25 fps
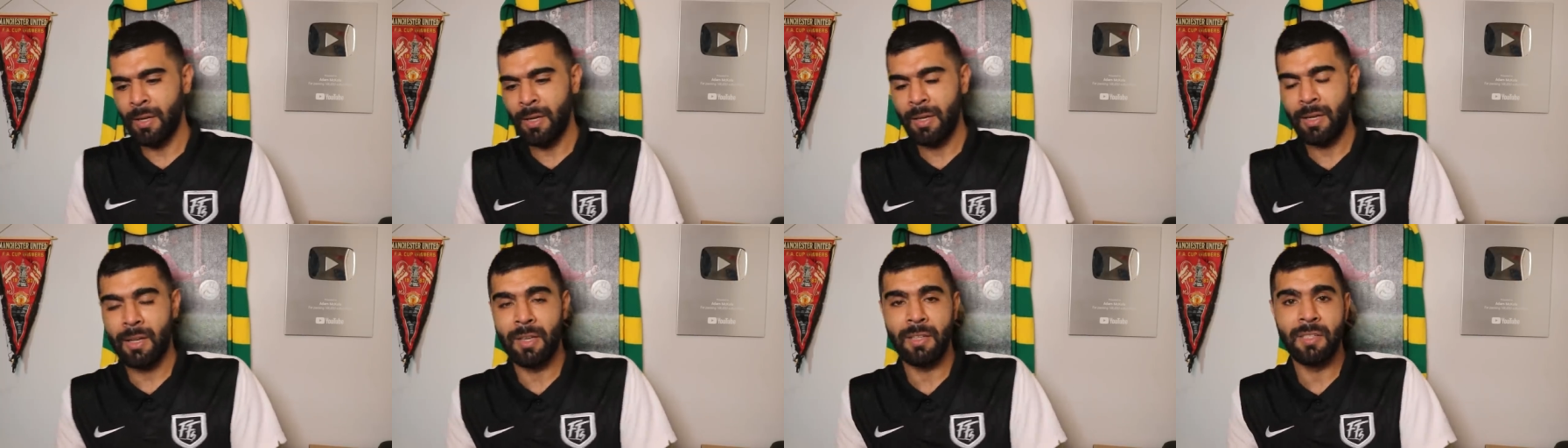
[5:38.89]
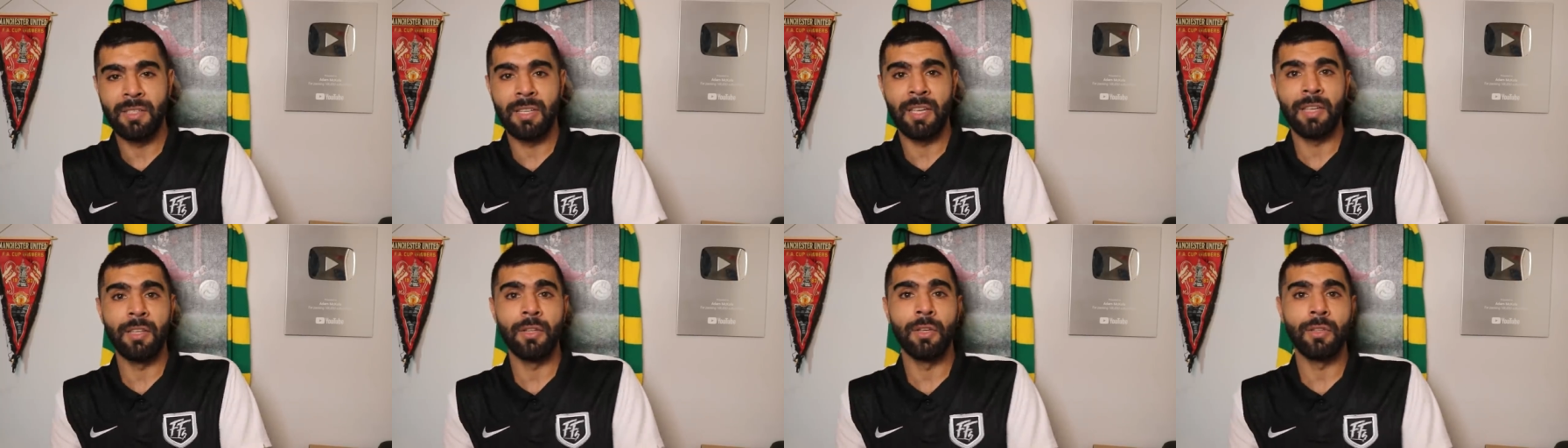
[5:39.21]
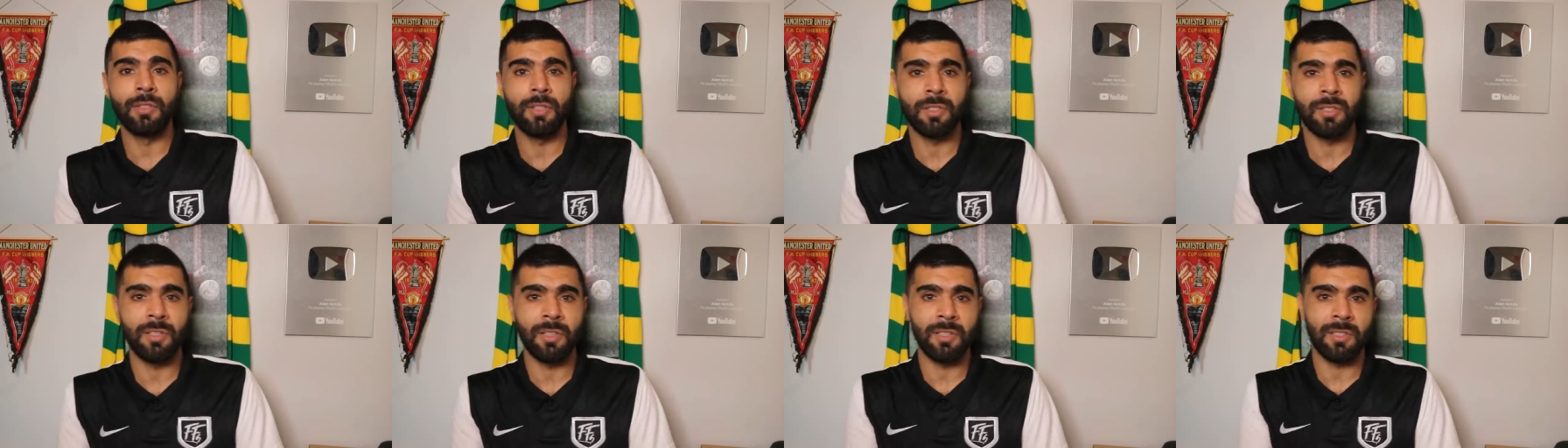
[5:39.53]
continue
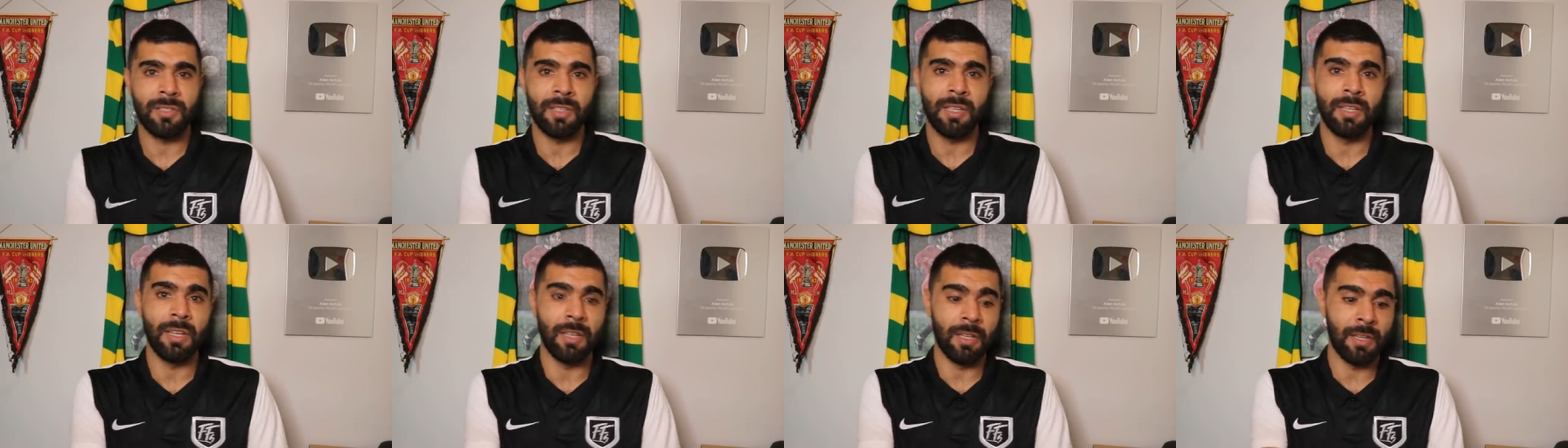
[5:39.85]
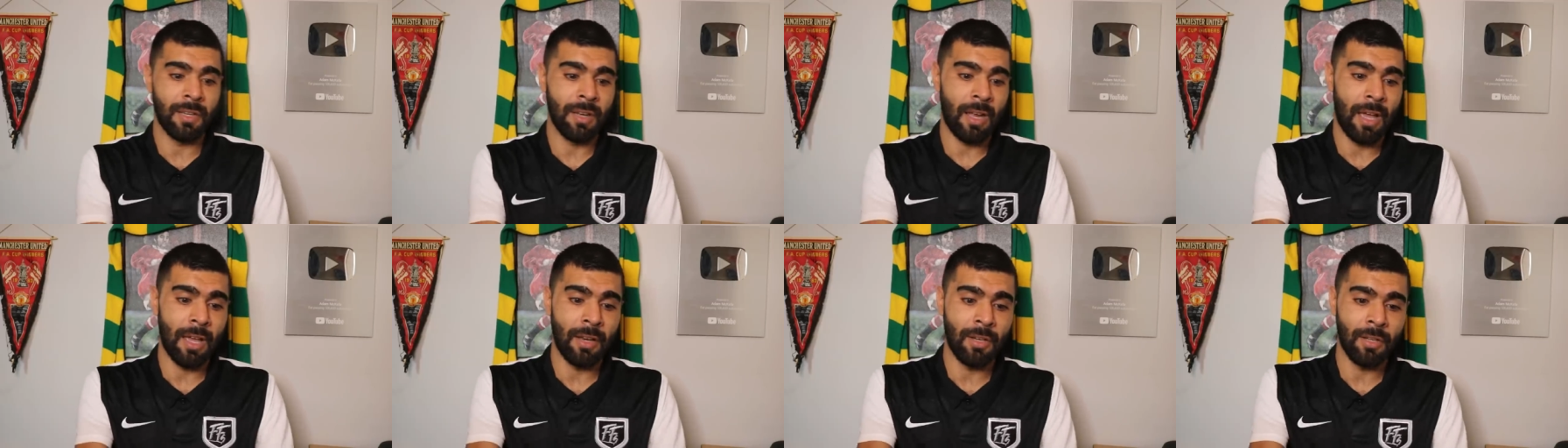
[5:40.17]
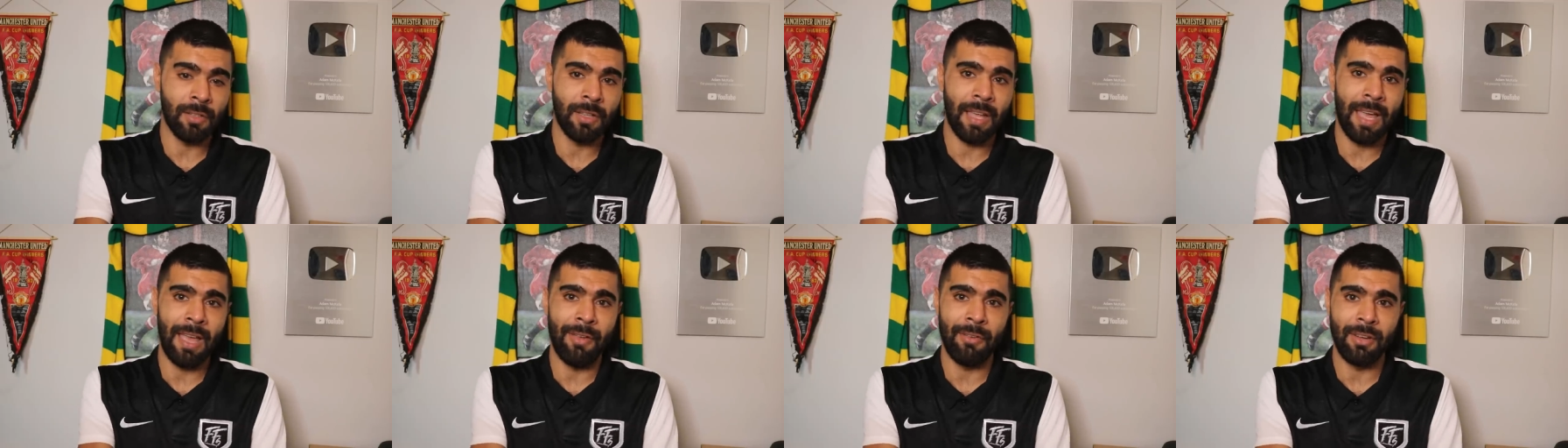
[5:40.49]
to succeed at United
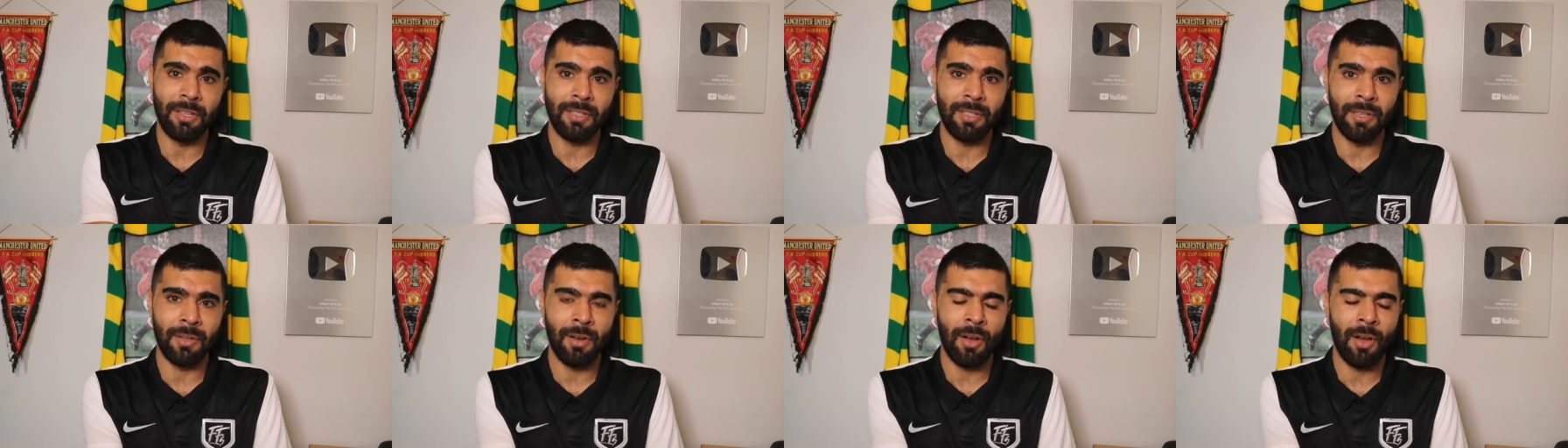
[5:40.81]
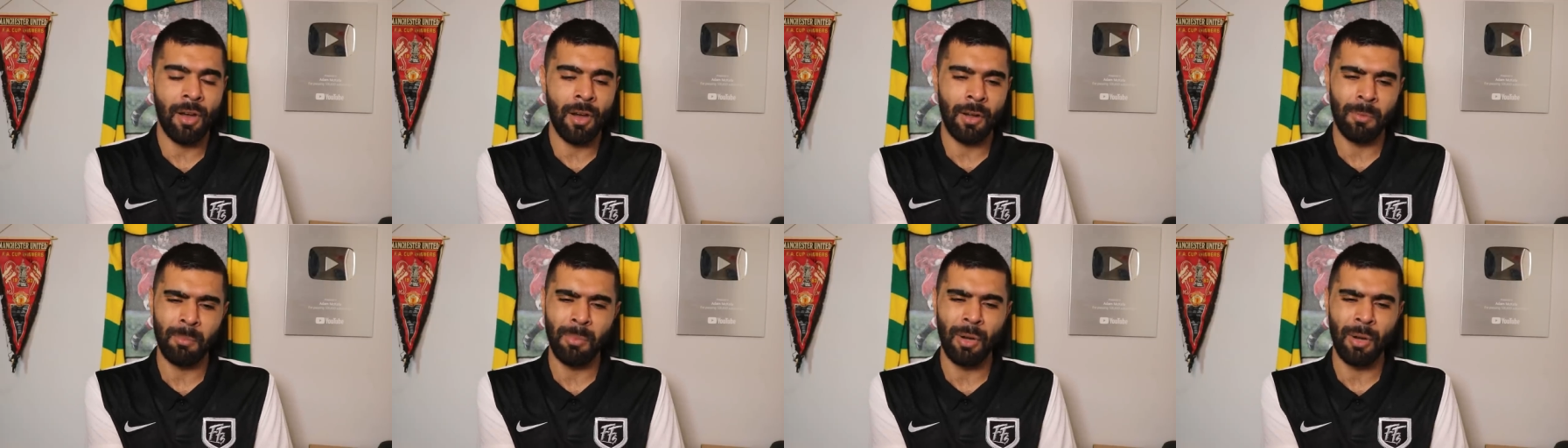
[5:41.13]
under Erik Ten Hag.